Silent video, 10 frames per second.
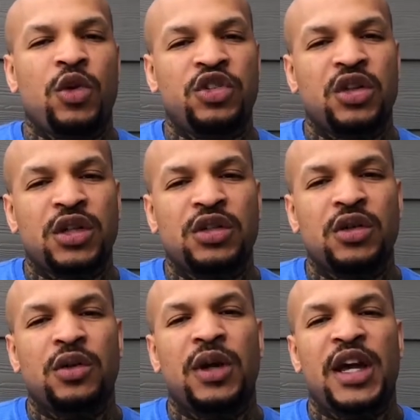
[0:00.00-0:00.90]
what you can
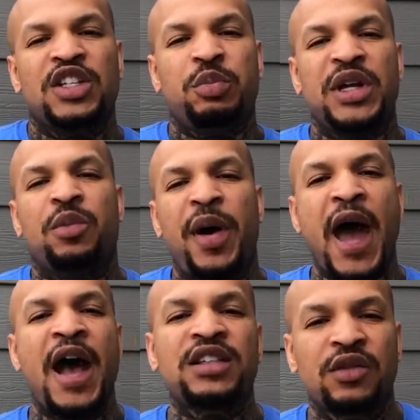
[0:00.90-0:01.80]
do is be a
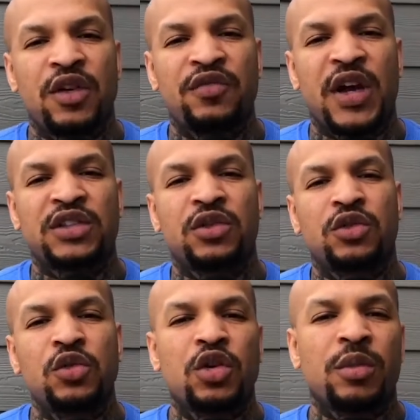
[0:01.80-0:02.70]
passive investor
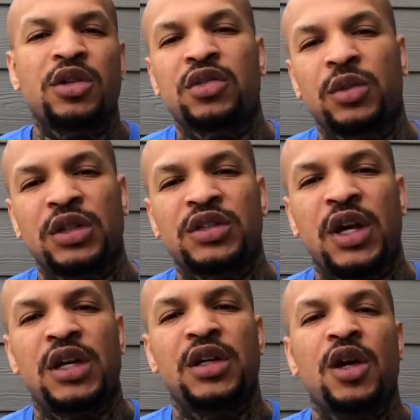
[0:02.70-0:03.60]
through commercial real
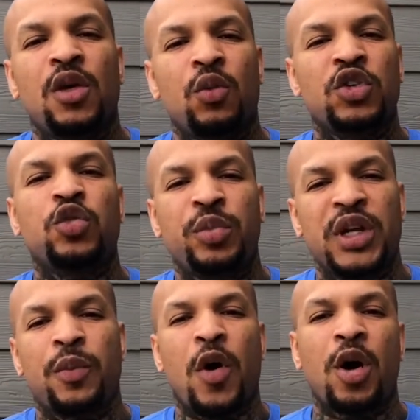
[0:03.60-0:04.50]
estate, which will
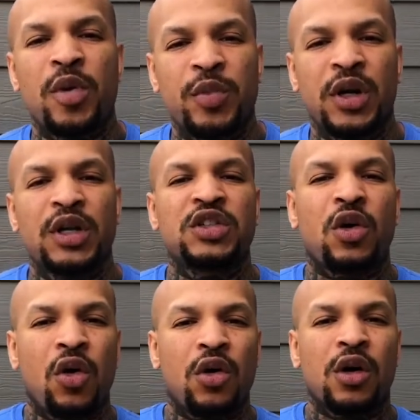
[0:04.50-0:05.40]
be apartment buildings
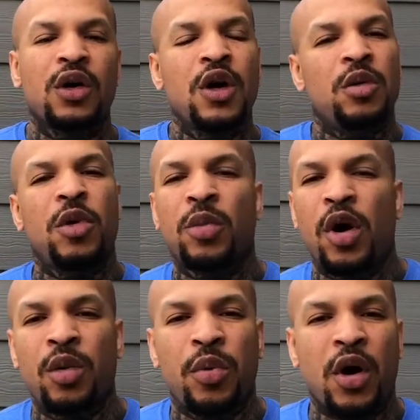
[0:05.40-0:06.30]
or mobile
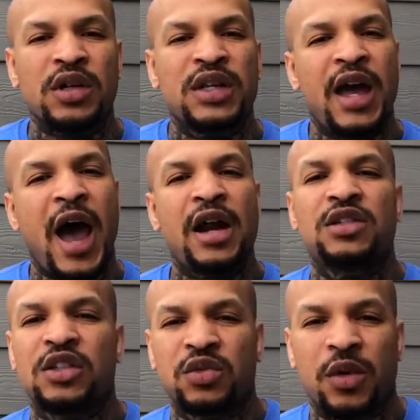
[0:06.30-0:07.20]
home parks. How
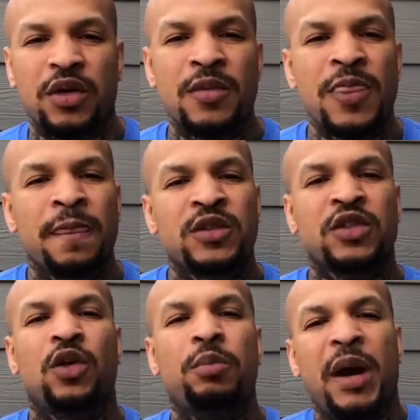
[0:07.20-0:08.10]
does this work?
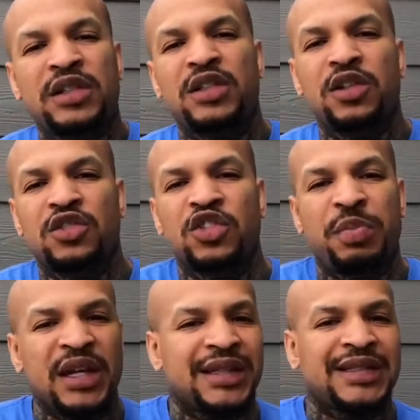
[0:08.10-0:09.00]
So basically you'll just
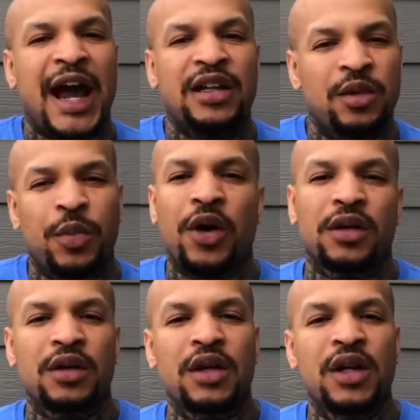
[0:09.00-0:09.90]
be a silent
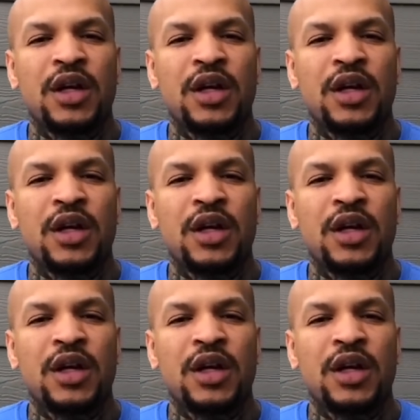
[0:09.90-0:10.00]
partner.